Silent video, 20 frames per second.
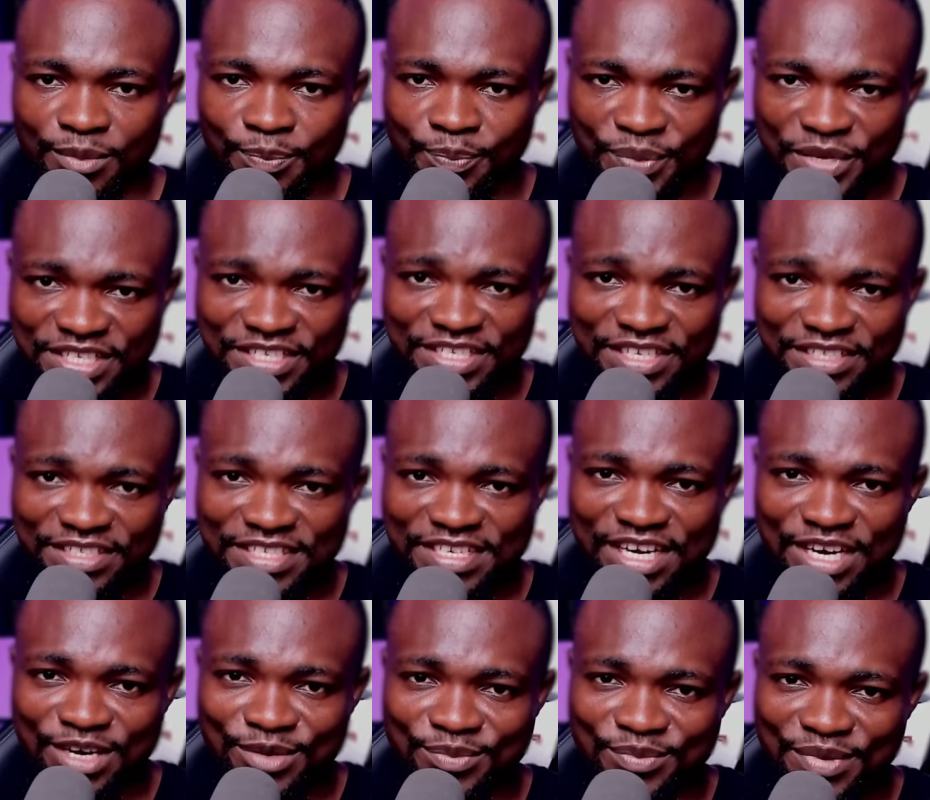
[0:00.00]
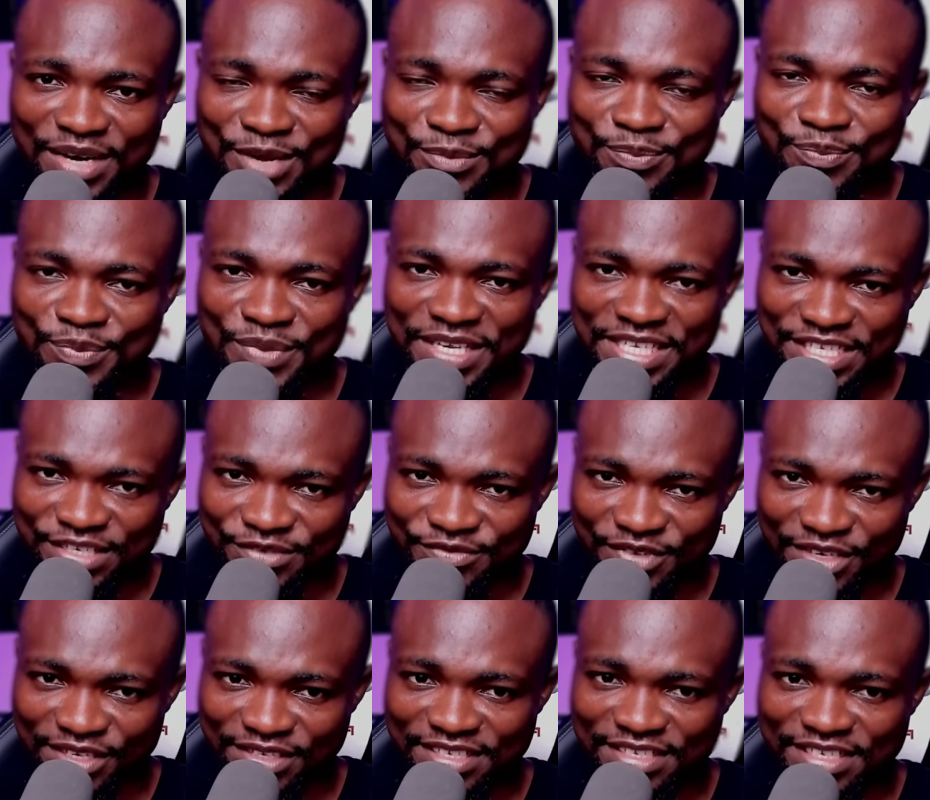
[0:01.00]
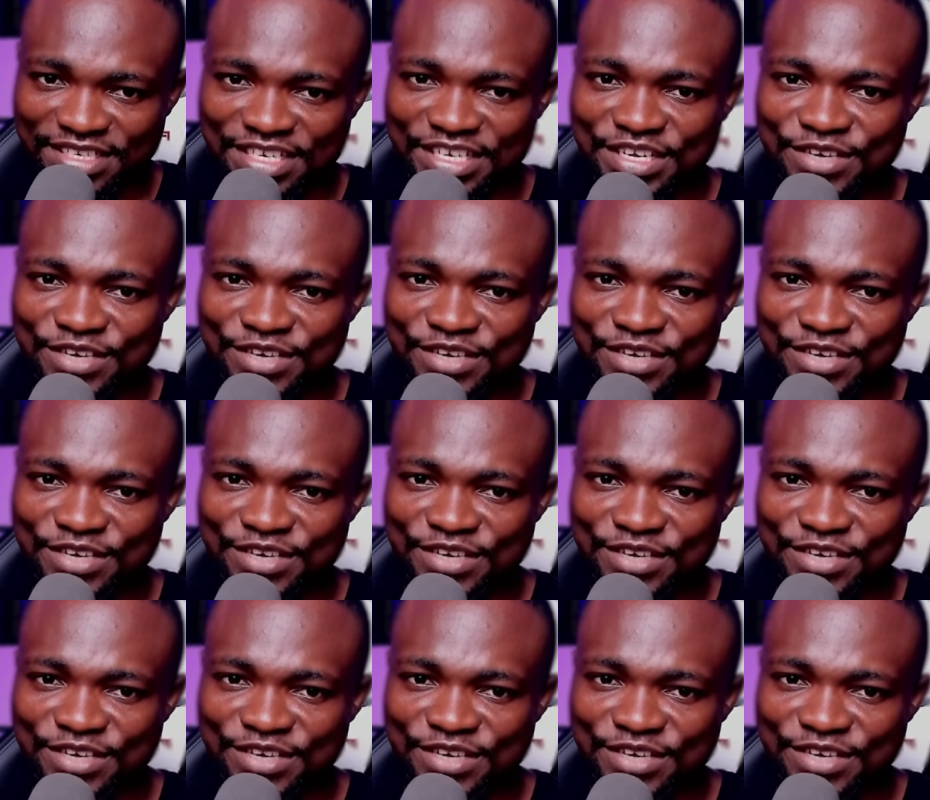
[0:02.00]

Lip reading: PixelTap by Pixelverse.